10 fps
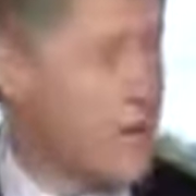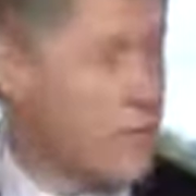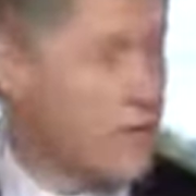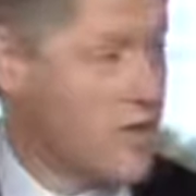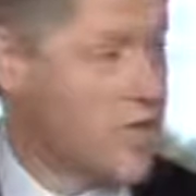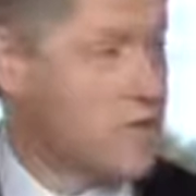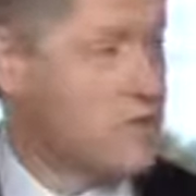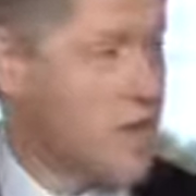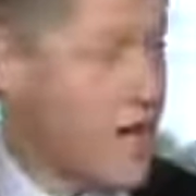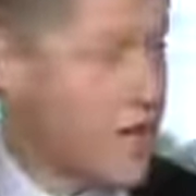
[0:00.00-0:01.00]
double
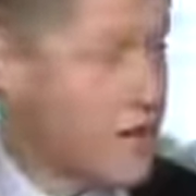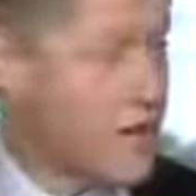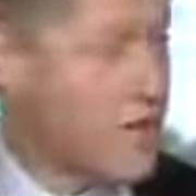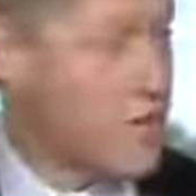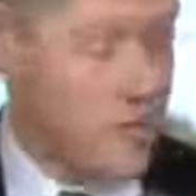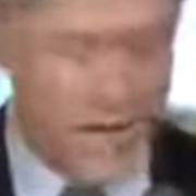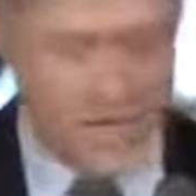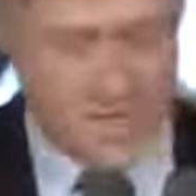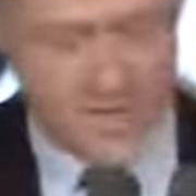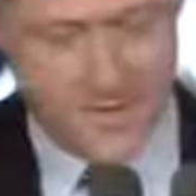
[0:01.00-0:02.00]
its rider
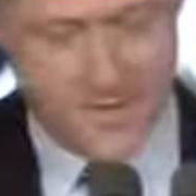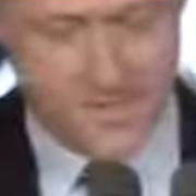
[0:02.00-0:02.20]
capacity.